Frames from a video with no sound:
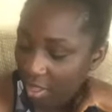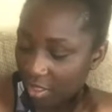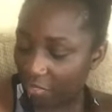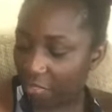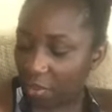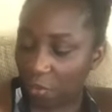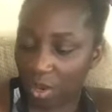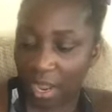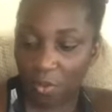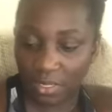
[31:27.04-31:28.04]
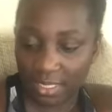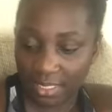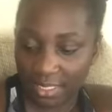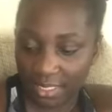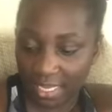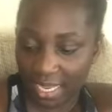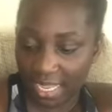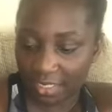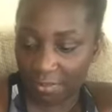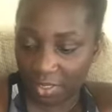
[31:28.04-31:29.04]
that what I wanted to say
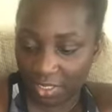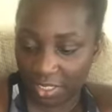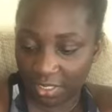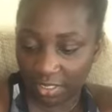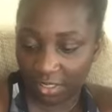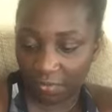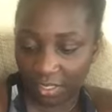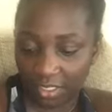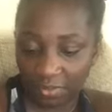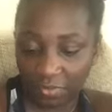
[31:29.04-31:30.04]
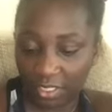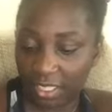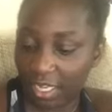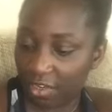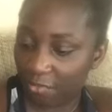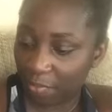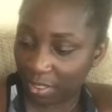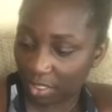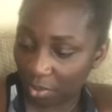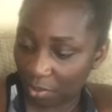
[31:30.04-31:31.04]
has been done effectively and you've
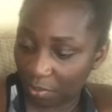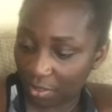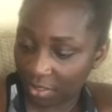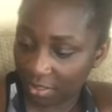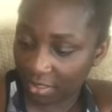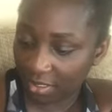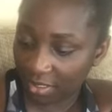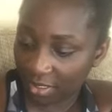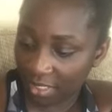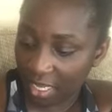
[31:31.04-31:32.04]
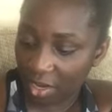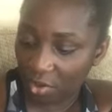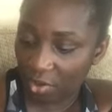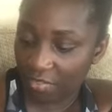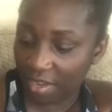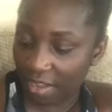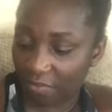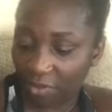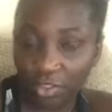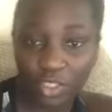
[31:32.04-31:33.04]
picked it up, and not that
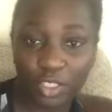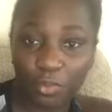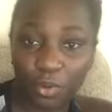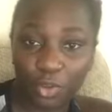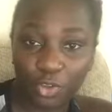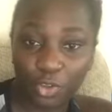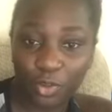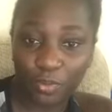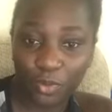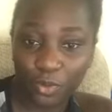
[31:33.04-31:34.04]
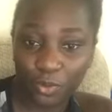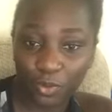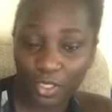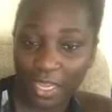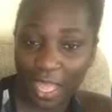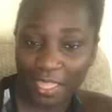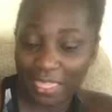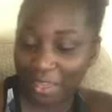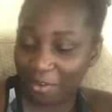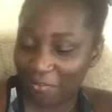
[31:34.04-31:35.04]
I've done such a poor job you can't
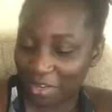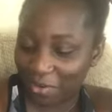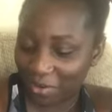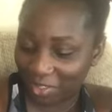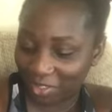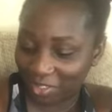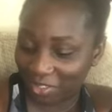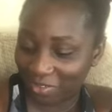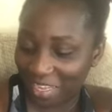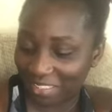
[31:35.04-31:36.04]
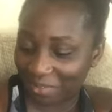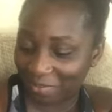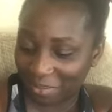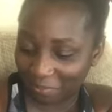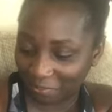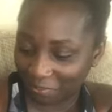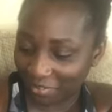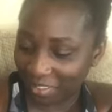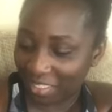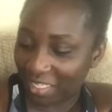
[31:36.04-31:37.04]
think of any questions to ask me.
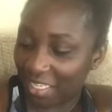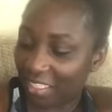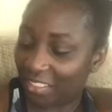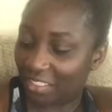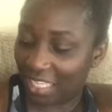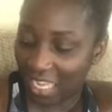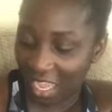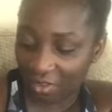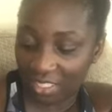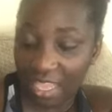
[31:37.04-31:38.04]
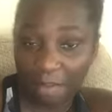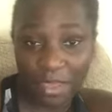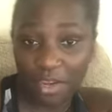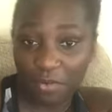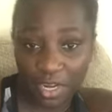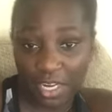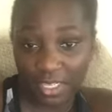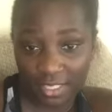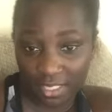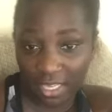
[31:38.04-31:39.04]
Check out, there are many
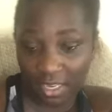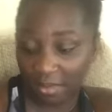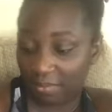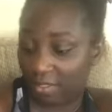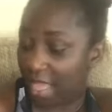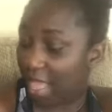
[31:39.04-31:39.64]
reading schemes. I